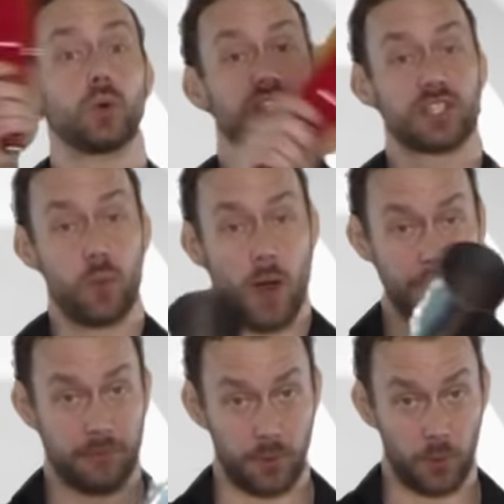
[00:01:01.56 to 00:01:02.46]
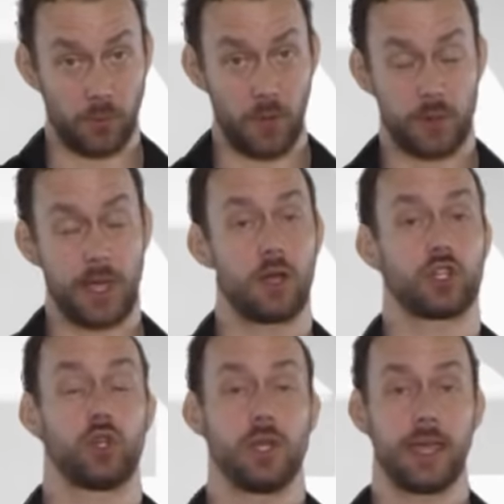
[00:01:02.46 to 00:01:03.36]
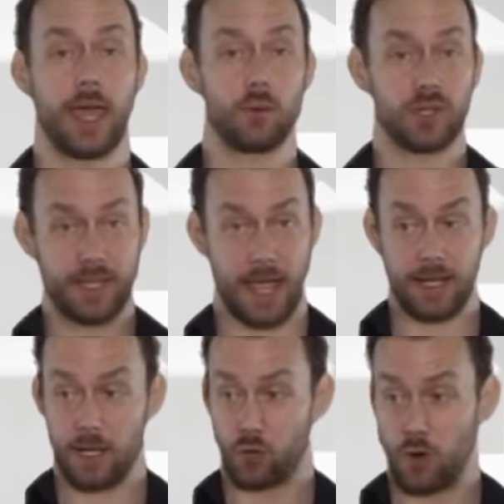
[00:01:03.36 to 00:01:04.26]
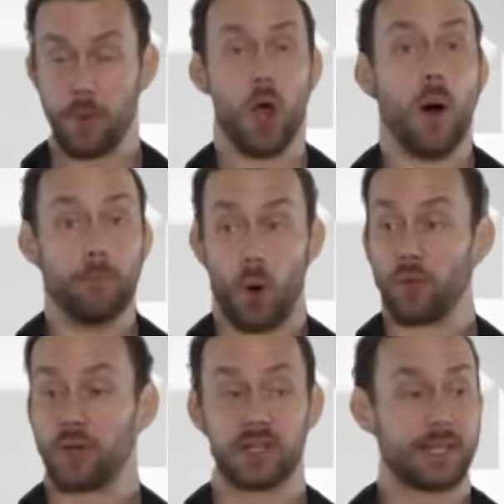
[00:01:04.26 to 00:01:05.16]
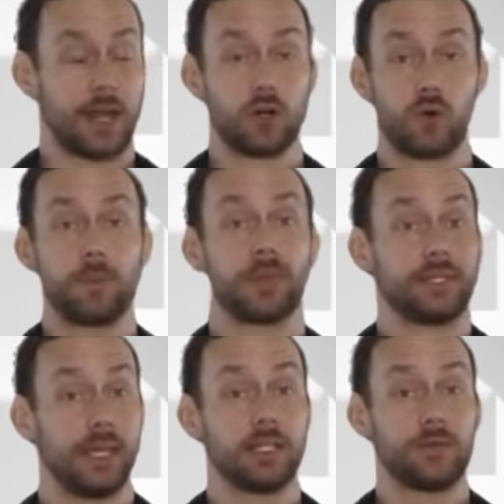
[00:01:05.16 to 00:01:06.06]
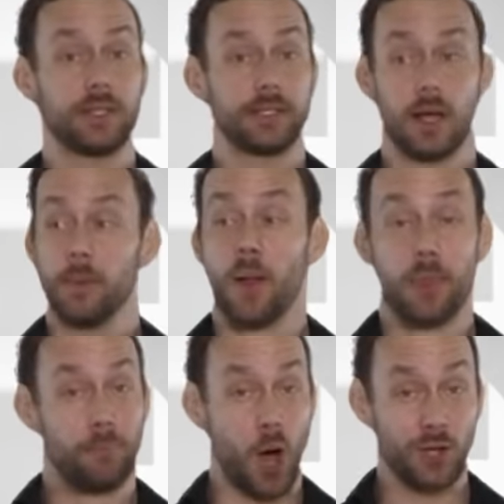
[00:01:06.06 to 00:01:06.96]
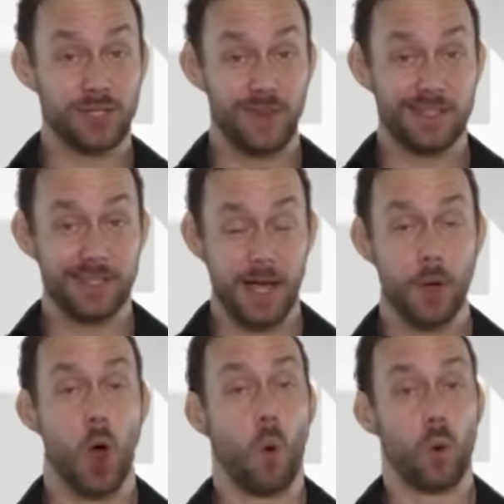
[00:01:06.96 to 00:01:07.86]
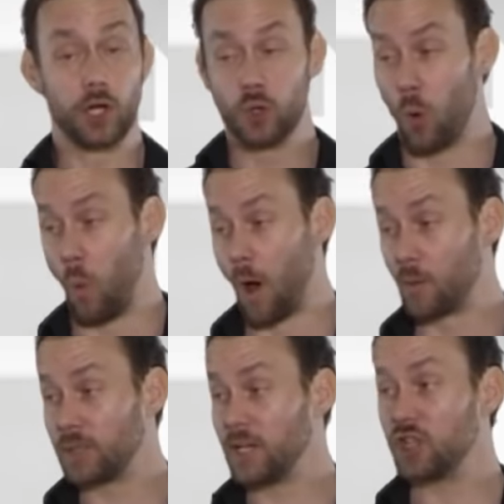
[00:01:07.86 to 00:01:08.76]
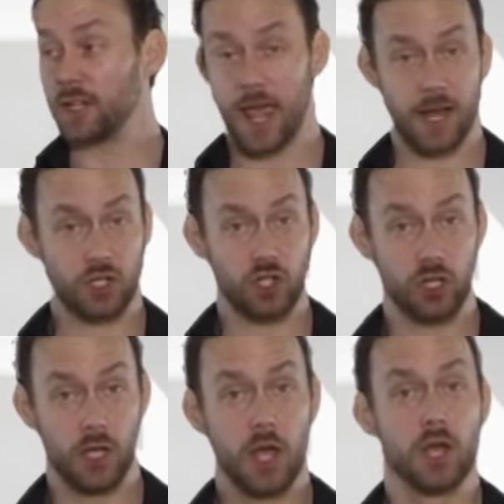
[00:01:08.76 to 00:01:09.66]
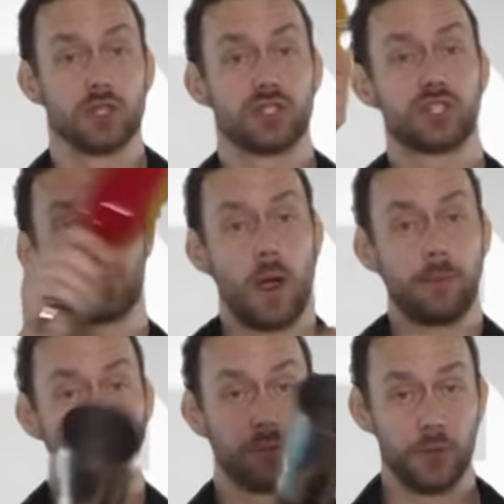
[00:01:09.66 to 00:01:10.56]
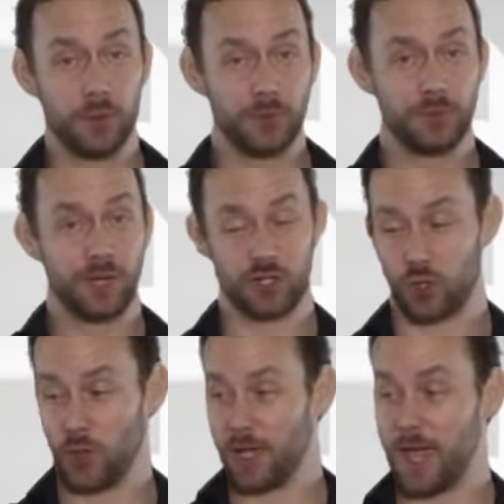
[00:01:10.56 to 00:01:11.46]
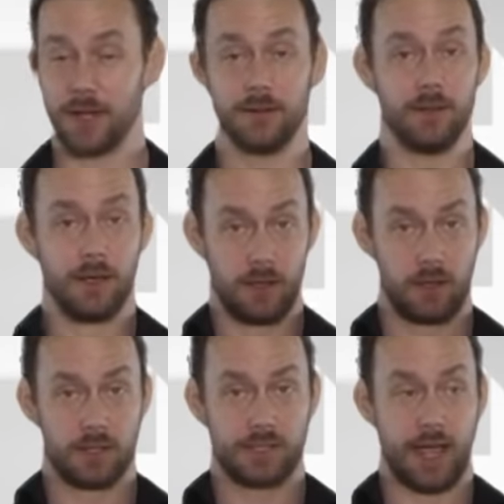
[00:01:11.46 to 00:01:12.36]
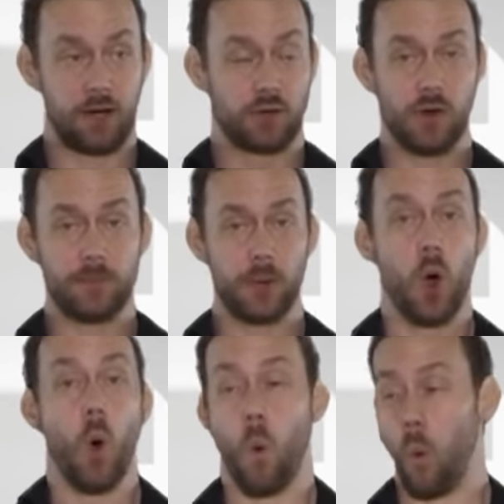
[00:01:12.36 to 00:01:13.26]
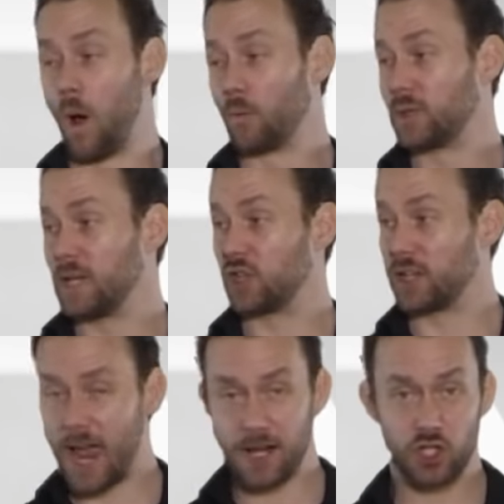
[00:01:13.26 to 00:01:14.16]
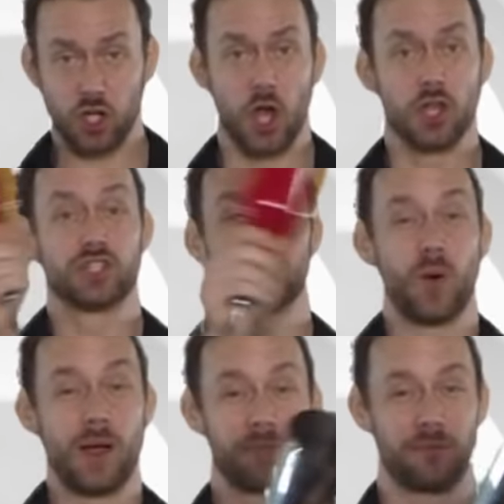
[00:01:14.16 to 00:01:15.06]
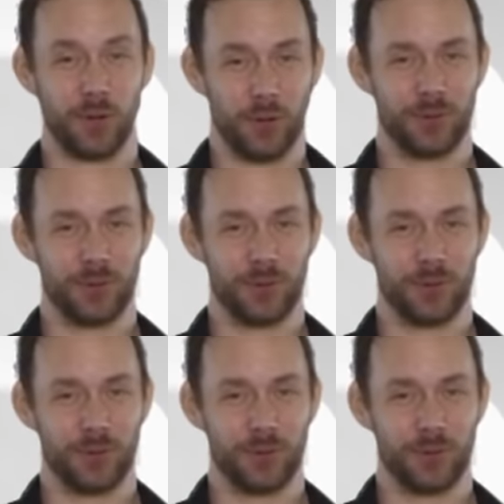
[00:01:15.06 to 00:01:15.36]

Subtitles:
a swipe through. Okay, I'll show you again. We're standing in a grip, both in the standard grip, the tin's facing up, the bottle's facing up. We're going to do a 1 rotation catch, swipe through. I'll show you again. Standard grip, 1 rotation catch, swipe through.